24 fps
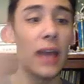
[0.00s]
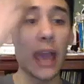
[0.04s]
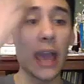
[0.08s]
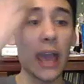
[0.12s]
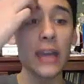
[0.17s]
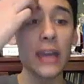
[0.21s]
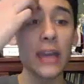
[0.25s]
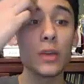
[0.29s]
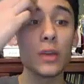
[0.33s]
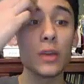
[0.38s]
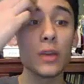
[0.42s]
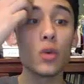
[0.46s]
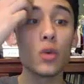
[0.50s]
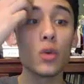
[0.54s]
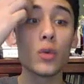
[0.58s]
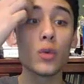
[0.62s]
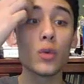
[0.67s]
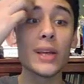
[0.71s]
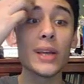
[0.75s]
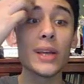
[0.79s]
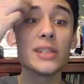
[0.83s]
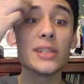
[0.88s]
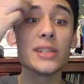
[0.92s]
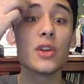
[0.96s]
and it will
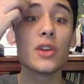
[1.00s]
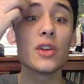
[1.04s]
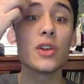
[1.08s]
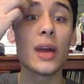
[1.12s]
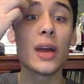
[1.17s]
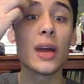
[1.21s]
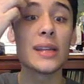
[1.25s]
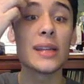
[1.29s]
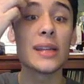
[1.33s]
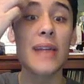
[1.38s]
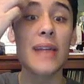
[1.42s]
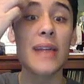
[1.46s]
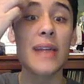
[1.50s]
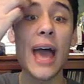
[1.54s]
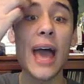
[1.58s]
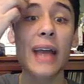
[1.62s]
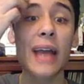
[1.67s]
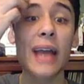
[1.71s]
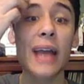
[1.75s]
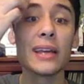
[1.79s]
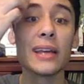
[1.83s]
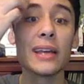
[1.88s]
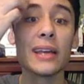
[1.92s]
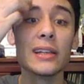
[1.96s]
raise your
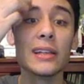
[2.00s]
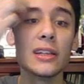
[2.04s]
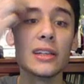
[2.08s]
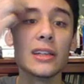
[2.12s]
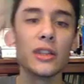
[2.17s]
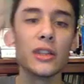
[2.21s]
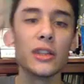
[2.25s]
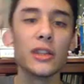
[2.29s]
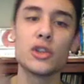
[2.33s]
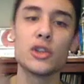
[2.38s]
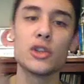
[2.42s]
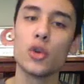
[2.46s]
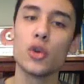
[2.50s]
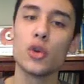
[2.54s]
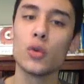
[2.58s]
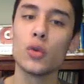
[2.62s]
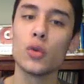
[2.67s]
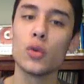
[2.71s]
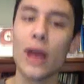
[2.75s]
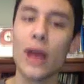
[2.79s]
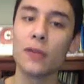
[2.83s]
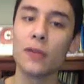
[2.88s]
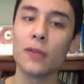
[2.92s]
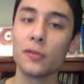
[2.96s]
attack to
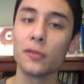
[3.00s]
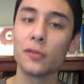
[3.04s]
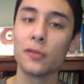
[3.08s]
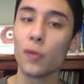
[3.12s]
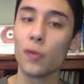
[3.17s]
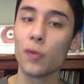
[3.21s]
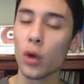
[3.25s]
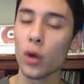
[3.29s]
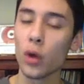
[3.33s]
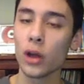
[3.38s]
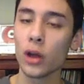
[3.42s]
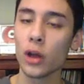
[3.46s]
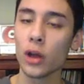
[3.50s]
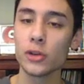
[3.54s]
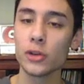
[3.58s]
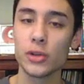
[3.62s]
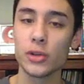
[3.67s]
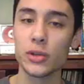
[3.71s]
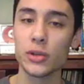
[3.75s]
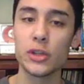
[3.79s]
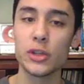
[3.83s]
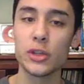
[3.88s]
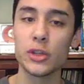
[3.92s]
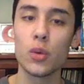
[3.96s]
around
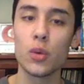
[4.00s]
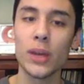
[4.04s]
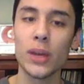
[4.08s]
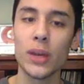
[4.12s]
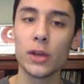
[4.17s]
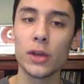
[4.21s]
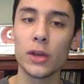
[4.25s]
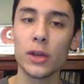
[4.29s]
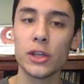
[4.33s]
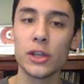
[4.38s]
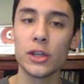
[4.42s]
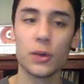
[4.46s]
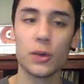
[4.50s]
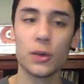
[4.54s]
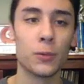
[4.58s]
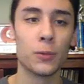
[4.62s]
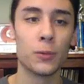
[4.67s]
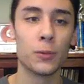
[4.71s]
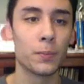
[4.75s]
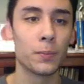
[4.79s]
422.